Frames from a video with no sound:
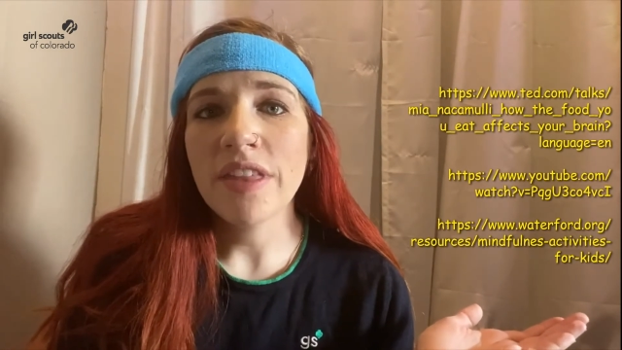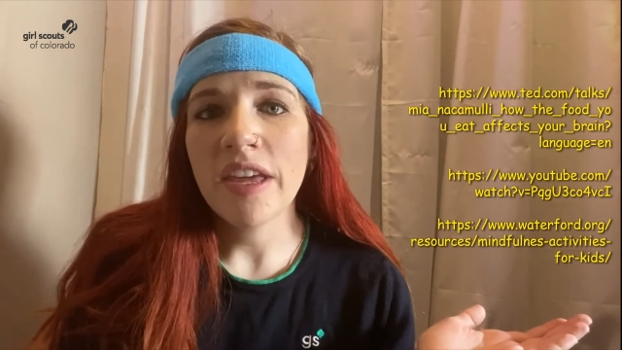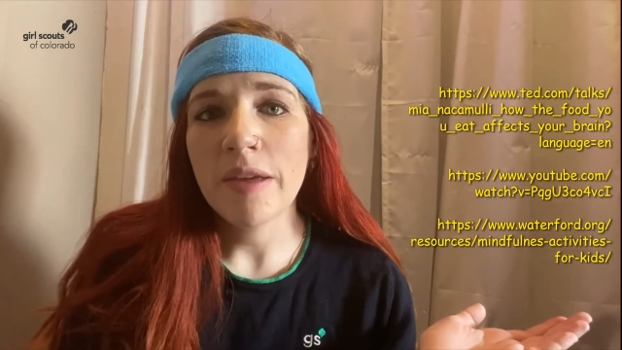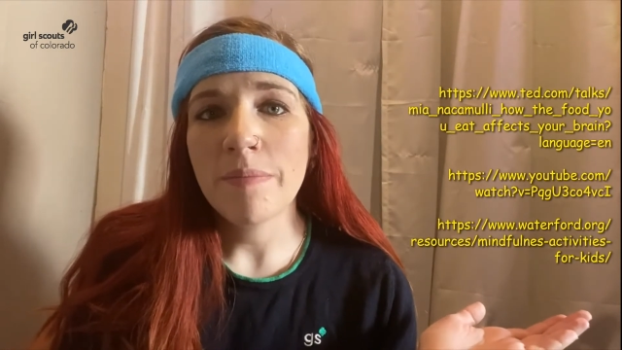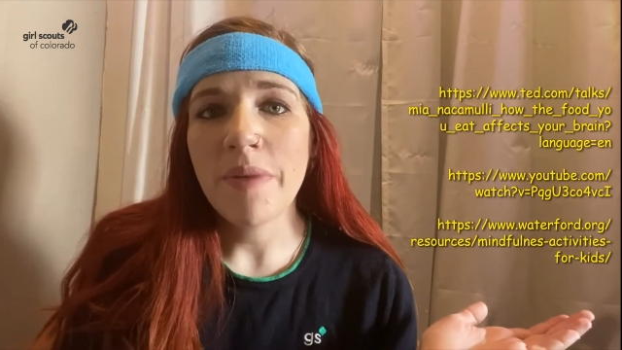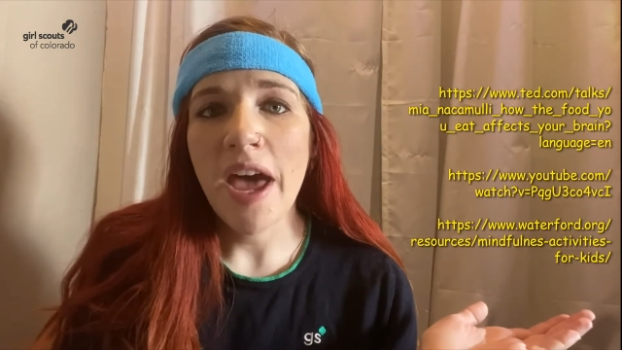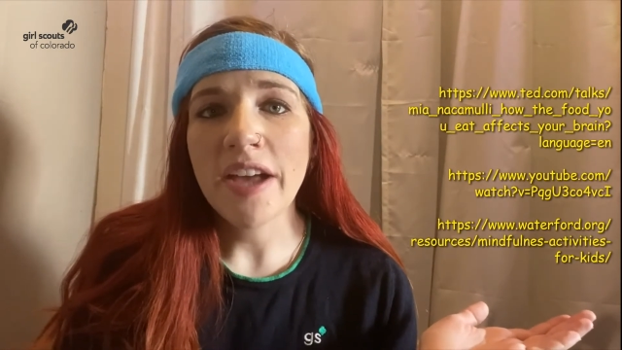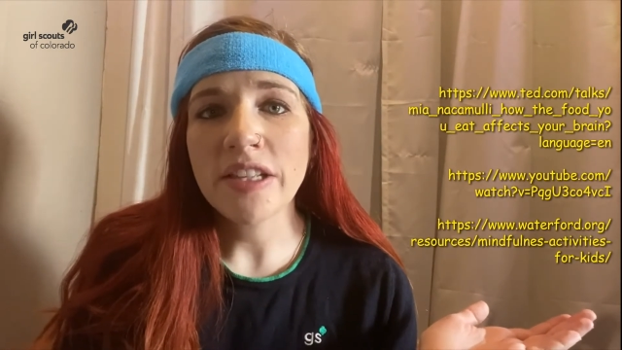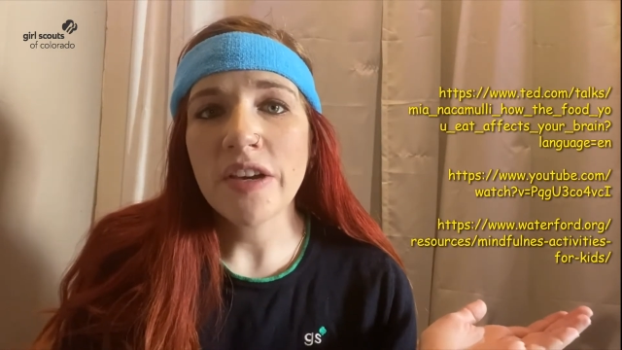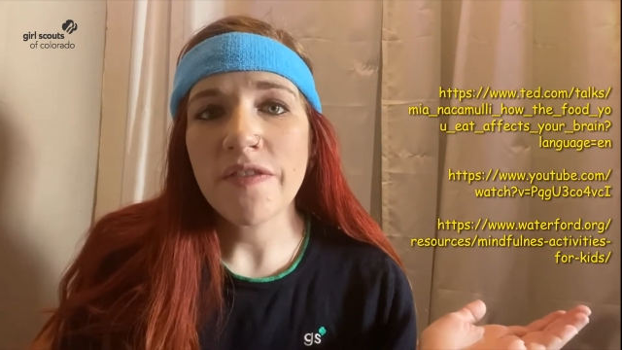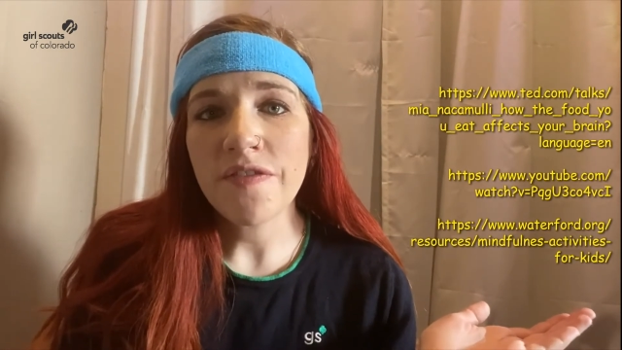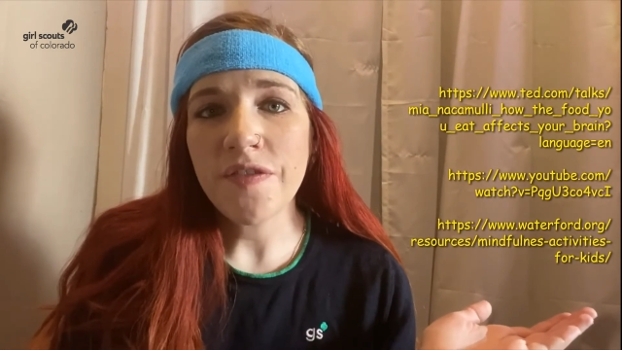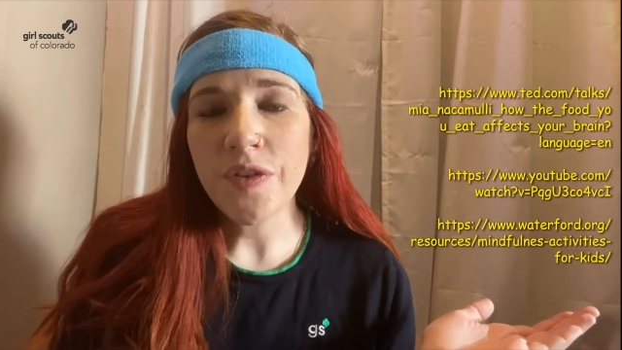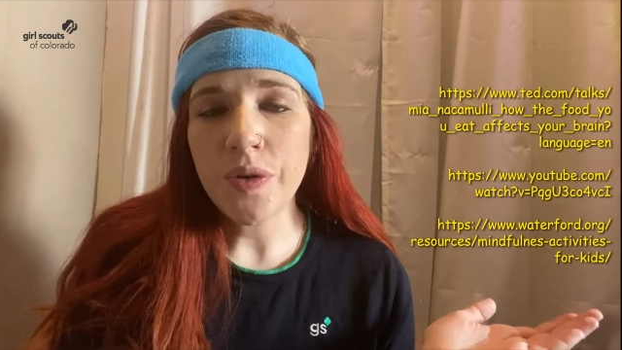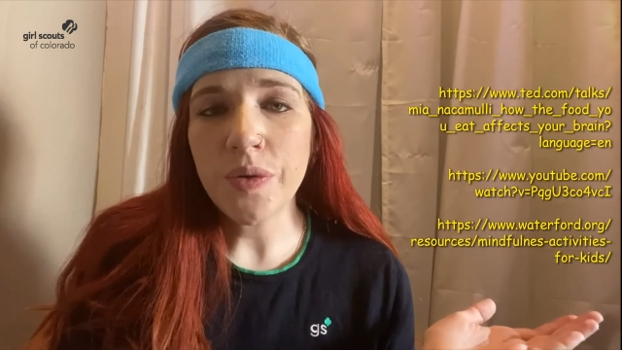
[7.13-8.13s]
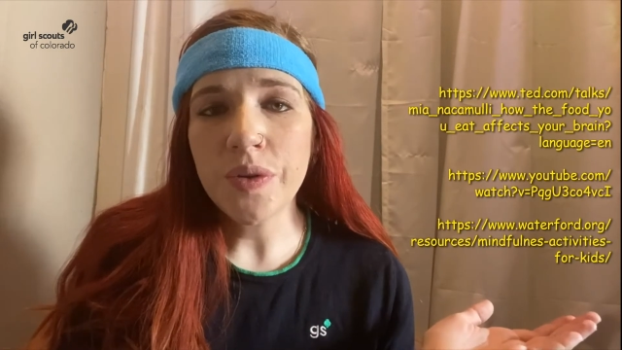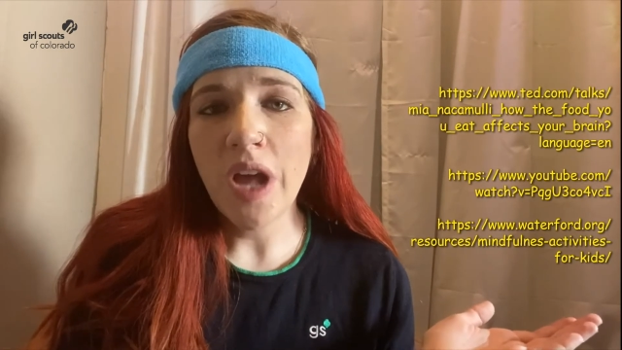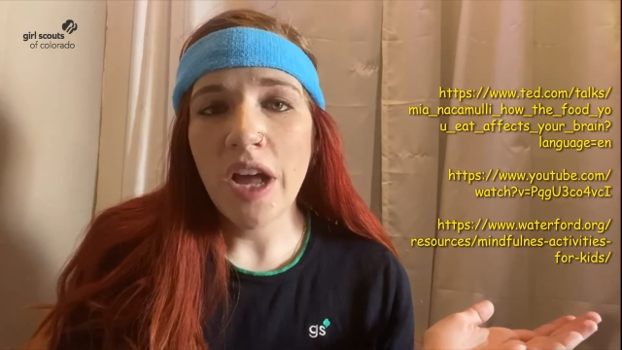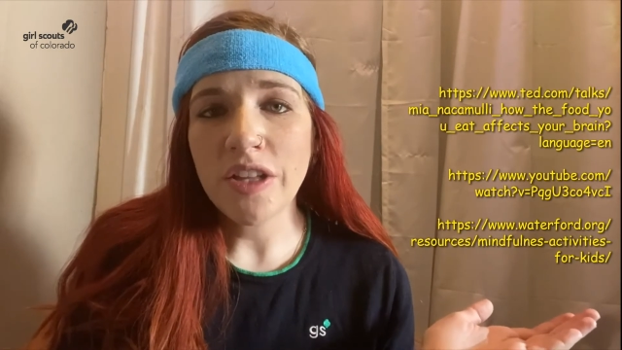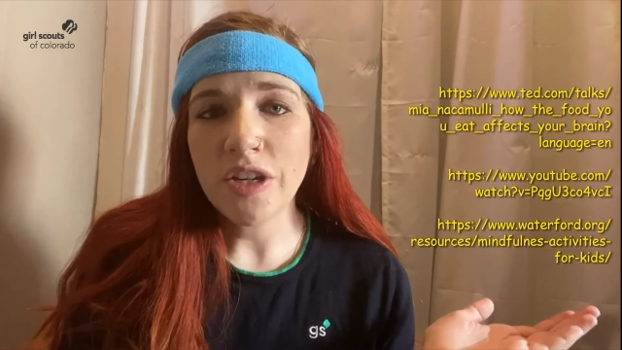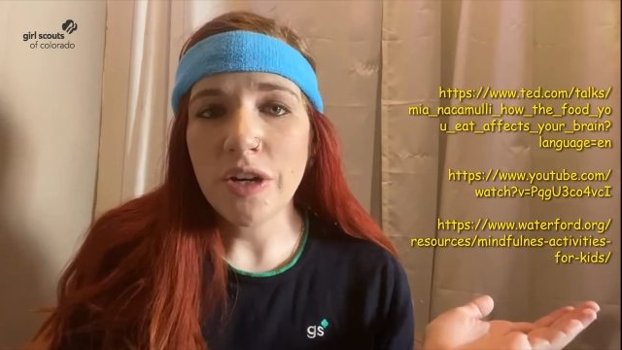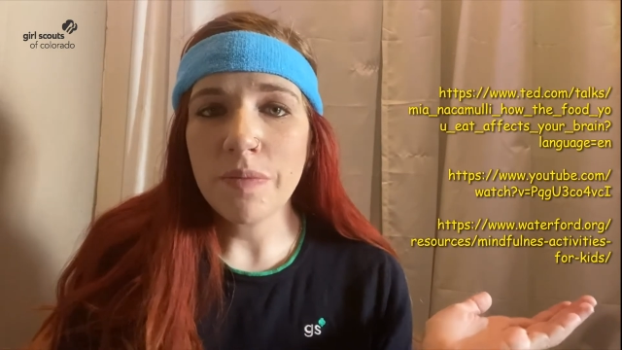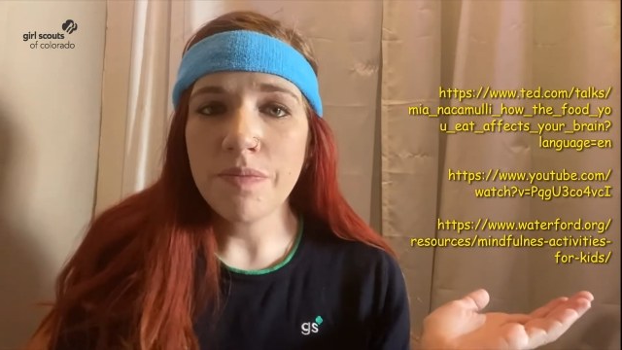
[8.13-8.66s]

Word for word: the impact of food on our